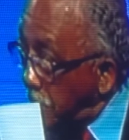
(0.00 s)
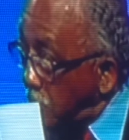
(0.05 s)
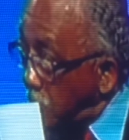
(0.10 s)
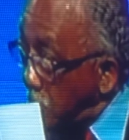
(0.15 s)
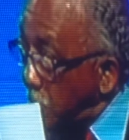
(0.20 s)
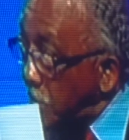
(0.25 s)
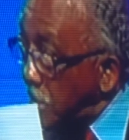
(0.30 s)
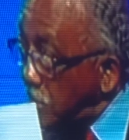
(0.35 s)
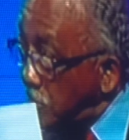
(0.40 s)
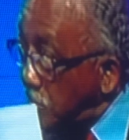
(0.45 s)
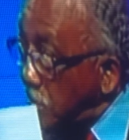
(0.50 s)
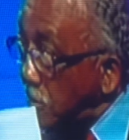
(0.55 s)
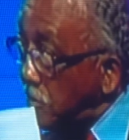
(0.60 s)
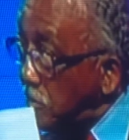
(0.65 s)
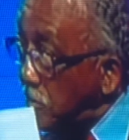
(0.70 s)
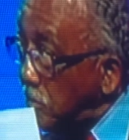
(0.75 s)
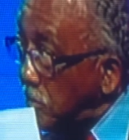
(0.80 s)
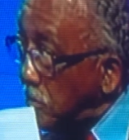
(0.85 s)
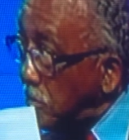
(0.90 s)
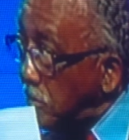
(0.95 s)
criminal
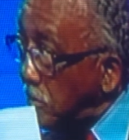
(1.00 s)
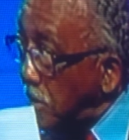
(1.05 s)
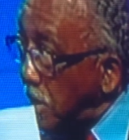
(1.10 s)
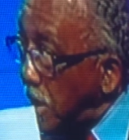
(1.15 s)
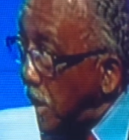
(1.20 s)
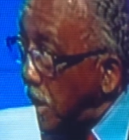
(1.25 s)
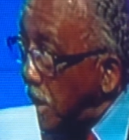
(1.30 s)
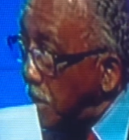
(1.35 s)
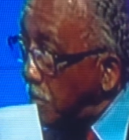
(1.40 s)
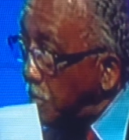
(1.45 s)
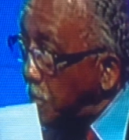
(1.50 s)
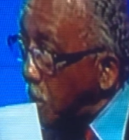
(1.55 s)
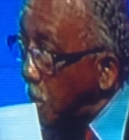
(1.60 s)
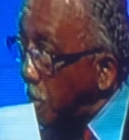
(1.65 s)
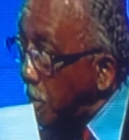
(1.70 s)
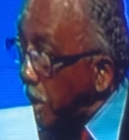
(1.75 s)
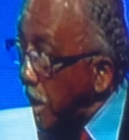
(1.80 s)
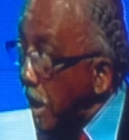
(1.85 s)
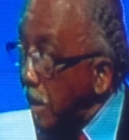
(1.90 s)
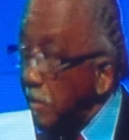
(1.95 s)
justice
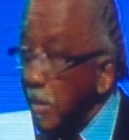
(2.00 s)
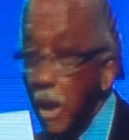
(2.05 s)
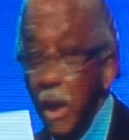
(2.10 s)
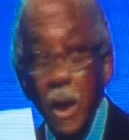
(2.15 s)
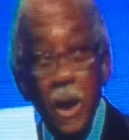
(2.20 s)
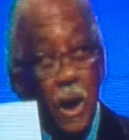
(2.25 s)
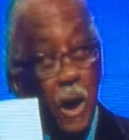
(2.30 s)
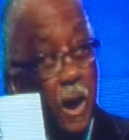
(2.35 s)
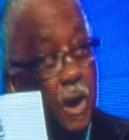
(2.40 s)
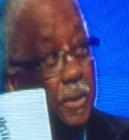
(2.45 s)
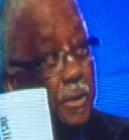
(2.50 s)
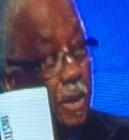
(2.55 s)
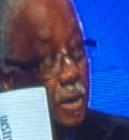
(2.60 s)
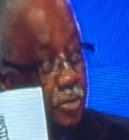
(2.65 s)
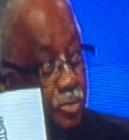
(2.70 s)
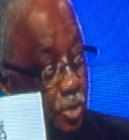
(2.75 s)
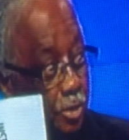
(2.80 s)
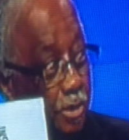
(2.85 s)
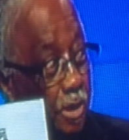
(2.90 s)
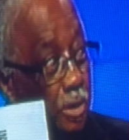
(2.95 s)
program, under
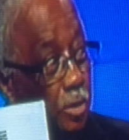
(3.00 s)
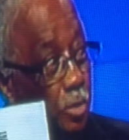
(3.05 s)
Attorney